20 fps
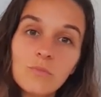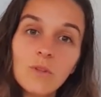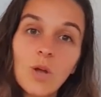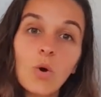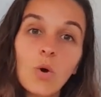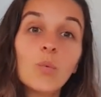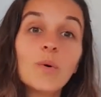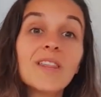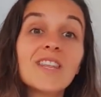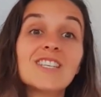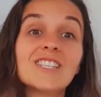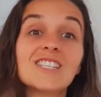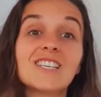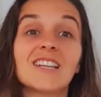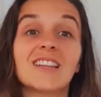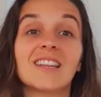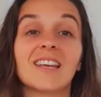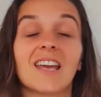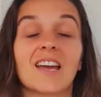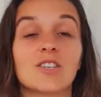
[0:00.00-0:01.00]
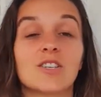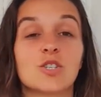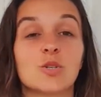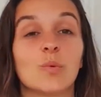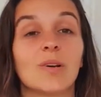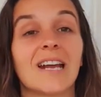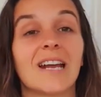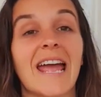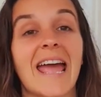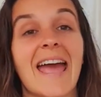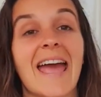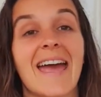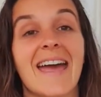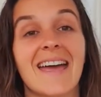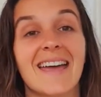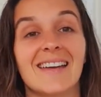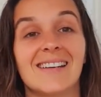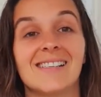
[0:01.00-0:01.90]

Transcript: or whether there's anything else you want to add